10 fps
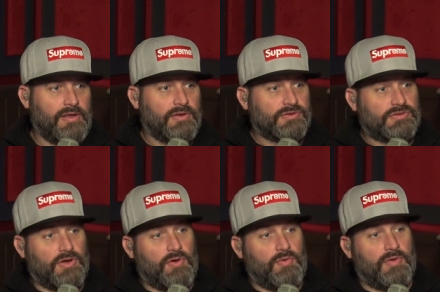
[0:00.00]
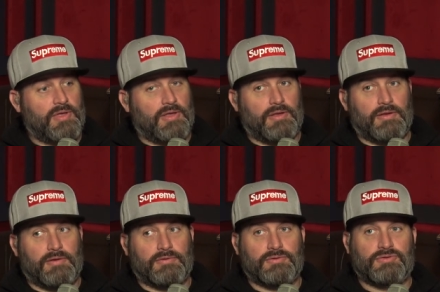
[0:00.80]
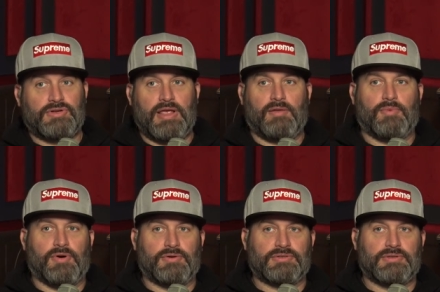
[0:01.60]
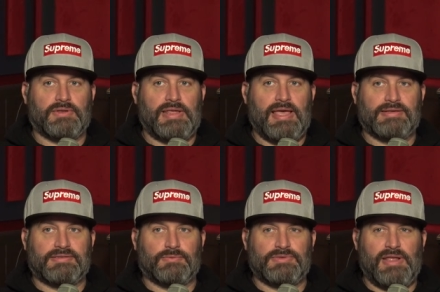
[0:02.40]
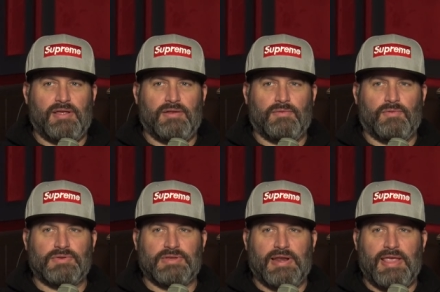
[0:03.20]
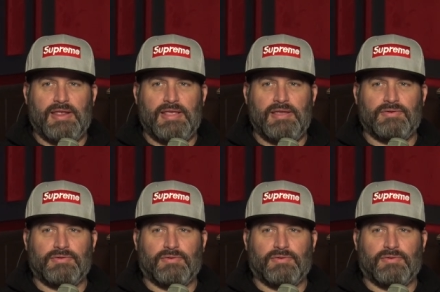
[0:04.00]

Mm. So Jailbirds. Jailbirds, yes. Was that on? What was that, A and E or,